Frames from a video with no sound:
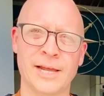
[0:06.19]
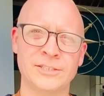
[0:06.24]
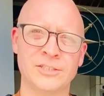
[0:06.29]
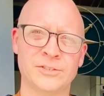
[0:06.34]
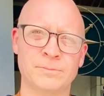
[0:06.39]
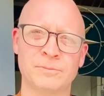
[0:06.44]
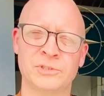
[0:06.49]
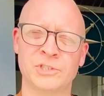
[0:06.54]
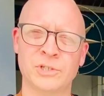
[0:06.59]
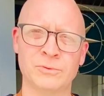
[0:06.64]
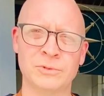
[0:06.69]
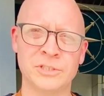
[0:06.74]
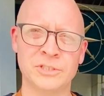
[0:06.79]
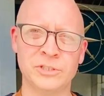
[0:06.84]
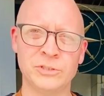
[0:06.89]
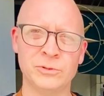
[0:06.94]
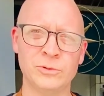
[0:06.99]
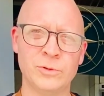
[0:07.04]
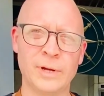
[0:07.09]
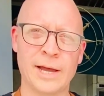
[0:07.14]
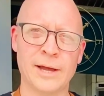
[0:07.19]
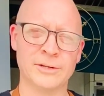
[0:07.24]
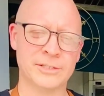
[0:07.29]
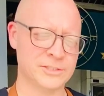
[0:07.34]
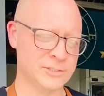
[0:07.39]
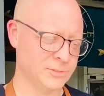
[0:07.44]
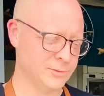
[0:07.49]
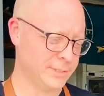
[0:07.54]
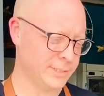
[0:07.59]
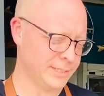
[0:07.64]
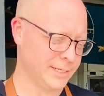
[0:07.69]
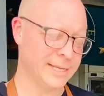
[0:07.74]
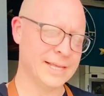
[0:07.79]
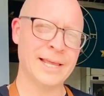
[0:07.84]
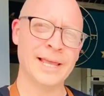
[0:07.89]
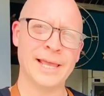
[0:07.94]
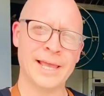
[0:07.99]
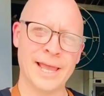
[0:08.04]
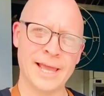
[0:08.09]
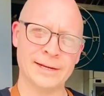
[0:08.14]
I'm showing you how to do it,
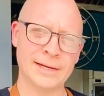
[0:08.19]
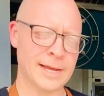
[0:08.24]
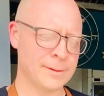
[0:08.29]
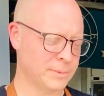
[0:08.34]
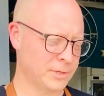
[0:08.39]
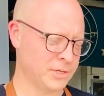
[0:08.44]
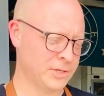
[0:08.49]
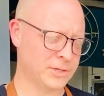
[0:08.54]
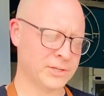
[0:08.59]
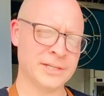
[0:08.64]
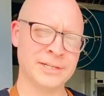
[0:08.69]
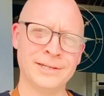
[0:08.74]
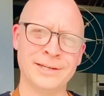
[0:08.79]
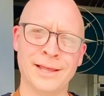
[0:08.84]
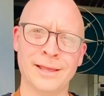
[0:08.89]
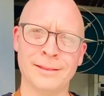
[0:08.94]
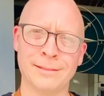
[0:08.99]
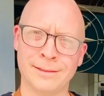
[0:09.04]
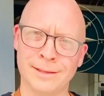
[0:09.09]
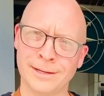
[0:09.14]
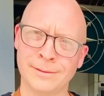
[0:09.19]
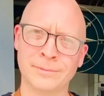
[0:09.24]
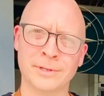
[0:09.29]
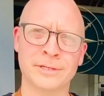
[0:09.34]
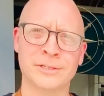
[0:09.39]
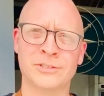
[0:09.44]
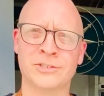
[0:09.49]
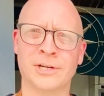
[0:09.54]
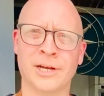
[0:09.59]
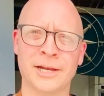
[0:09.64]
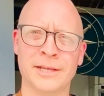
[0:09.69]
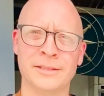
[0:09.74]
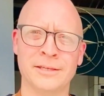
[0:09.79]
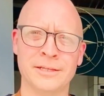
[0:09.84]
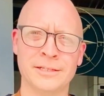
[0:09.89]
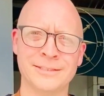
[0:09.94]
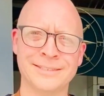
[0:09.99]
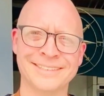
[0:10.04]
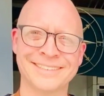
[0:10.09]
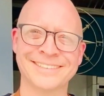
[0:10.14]
and I'm cooking, and then I'm gonna try
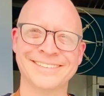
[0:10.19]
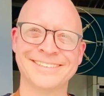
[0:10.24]
these.